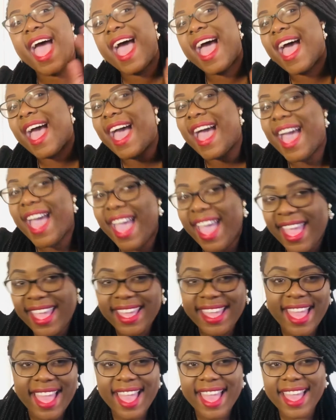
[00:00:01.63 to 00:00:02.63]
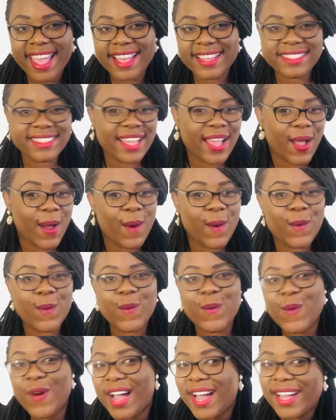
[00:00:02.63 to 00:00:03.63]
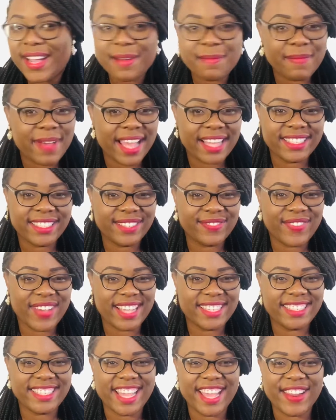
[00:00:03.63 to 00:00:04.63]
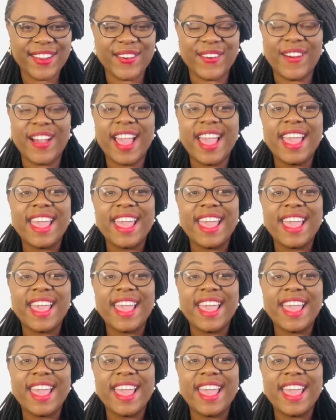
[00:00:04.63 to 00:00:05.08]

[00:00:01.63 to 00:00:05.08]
Hi guys, welcome back to my channel.